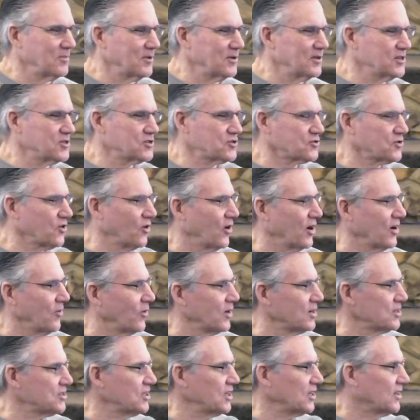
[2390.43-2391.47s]
come to
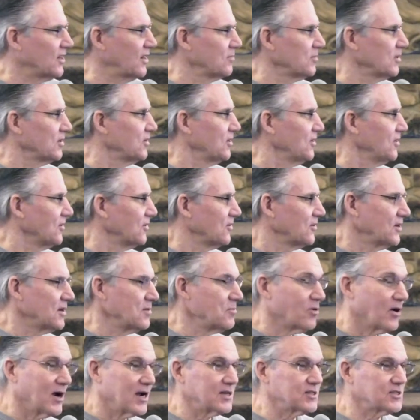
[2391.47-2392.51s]
destroy. What does he come to do?
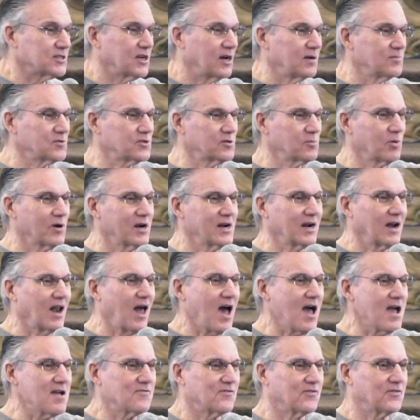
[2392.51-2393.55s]
He bring, comes to bring
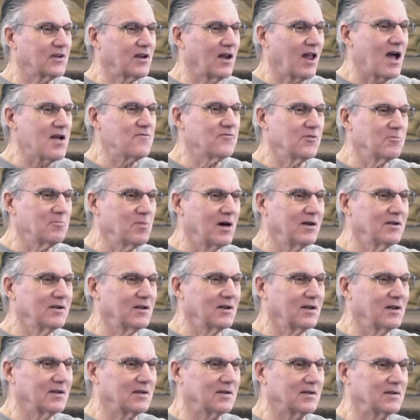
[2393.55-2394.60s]
life and life
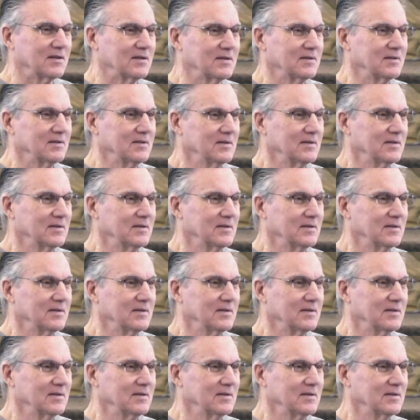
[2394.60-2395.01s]
abundantly.